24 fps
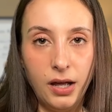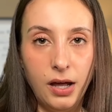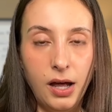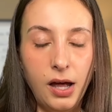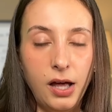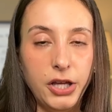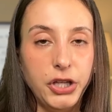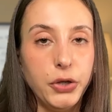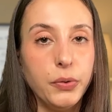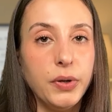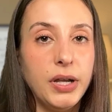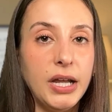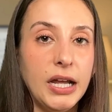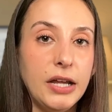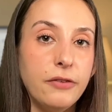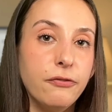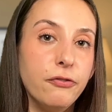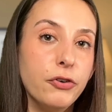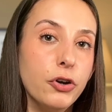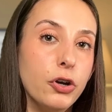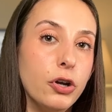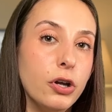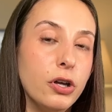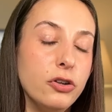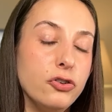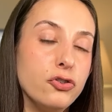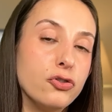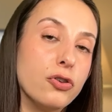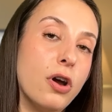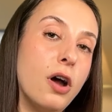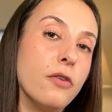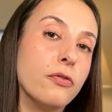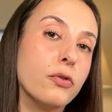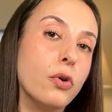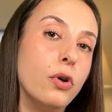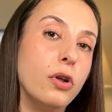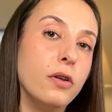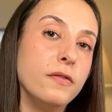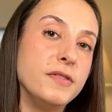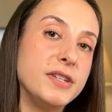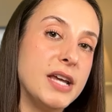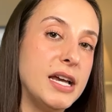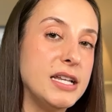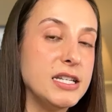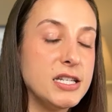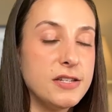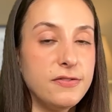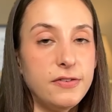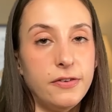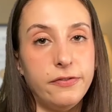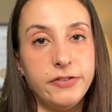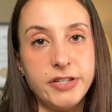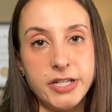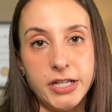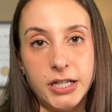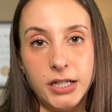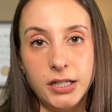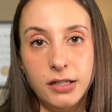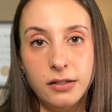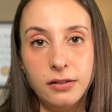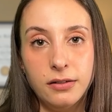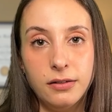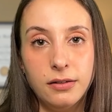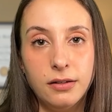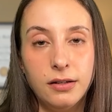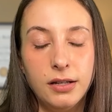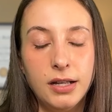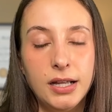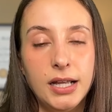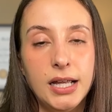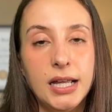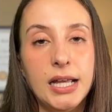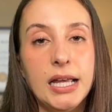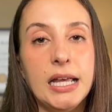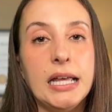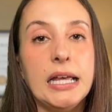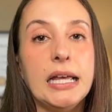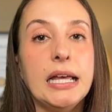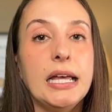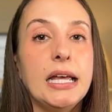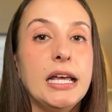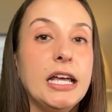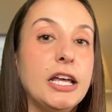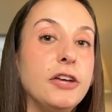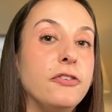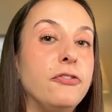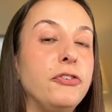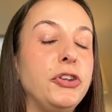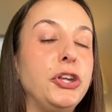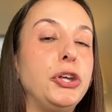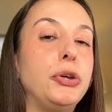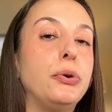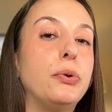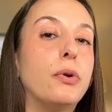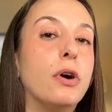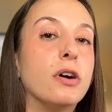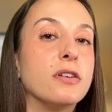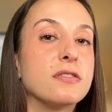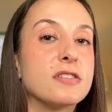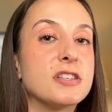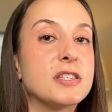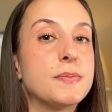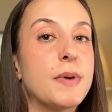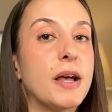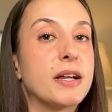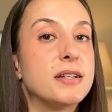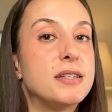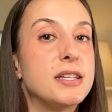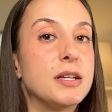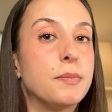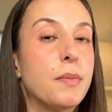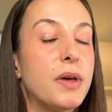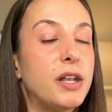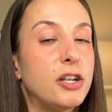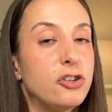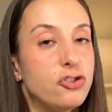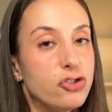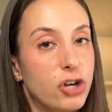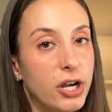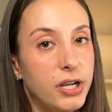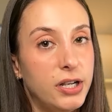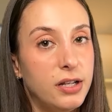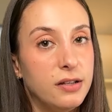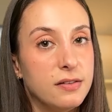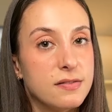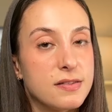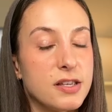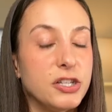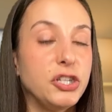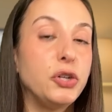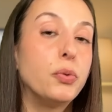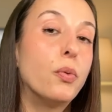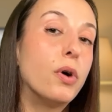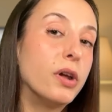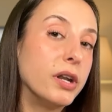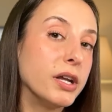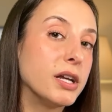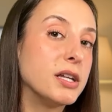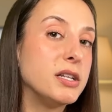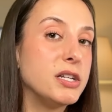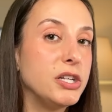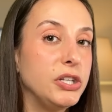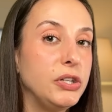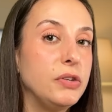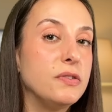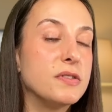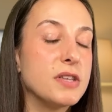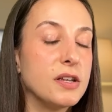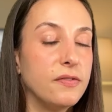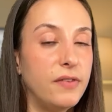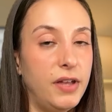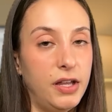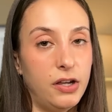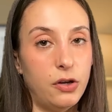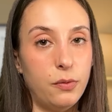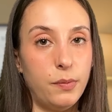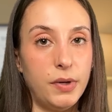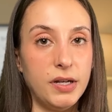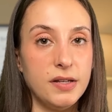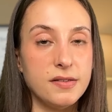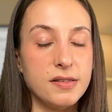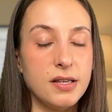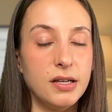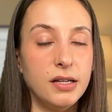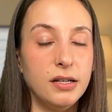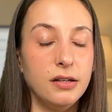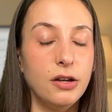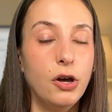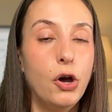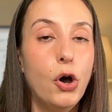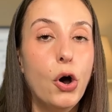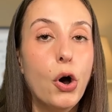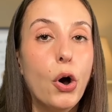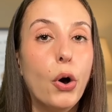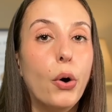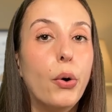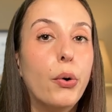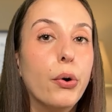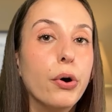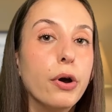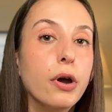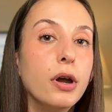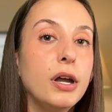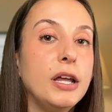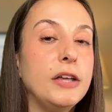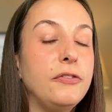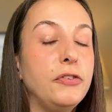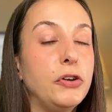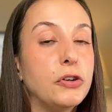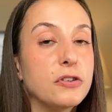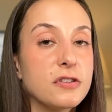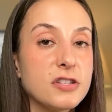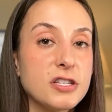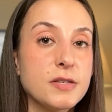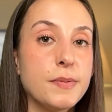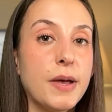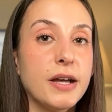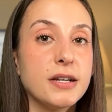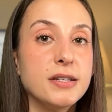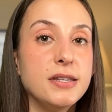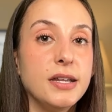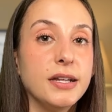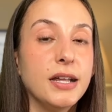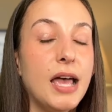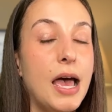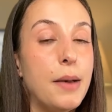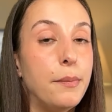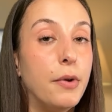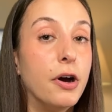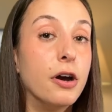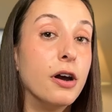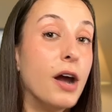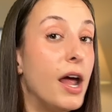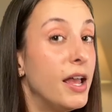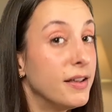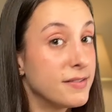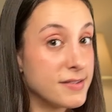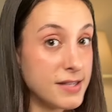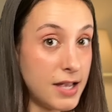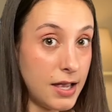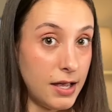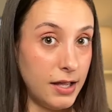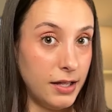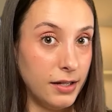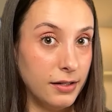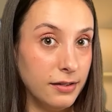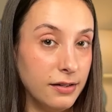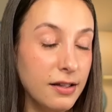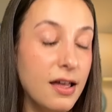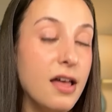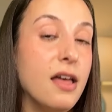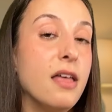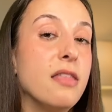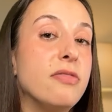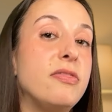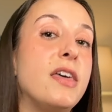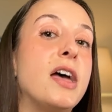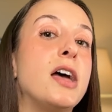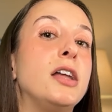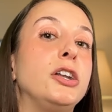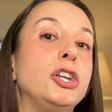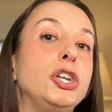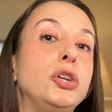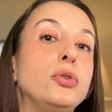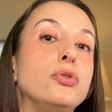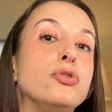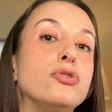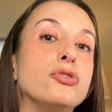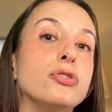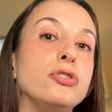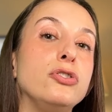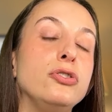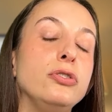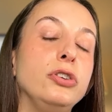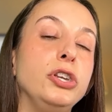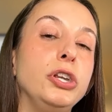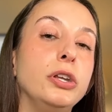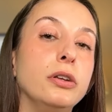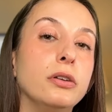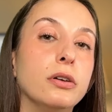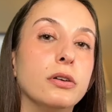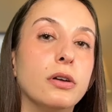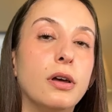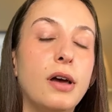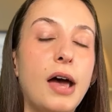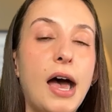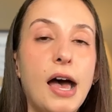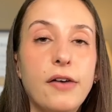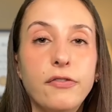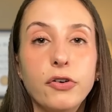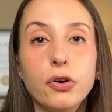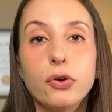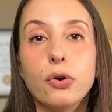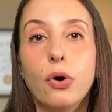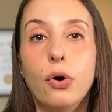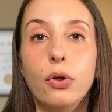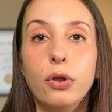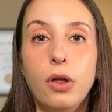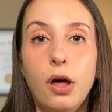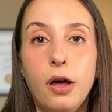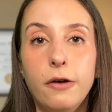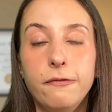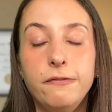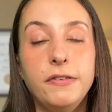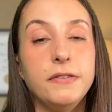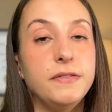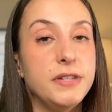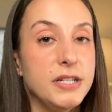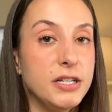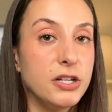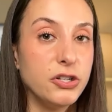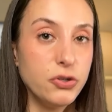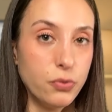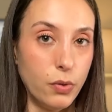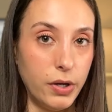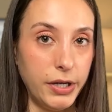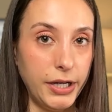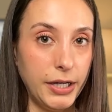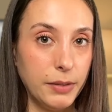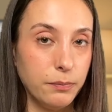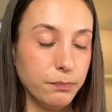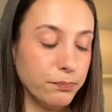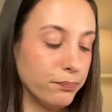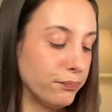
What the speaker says: You can aim for a trough goal of 10 to 15 if you are suspecting meningitis and you want to continue using vancomycin, or if you're suspecting MRSA, then you should have a goal of 15 to 20.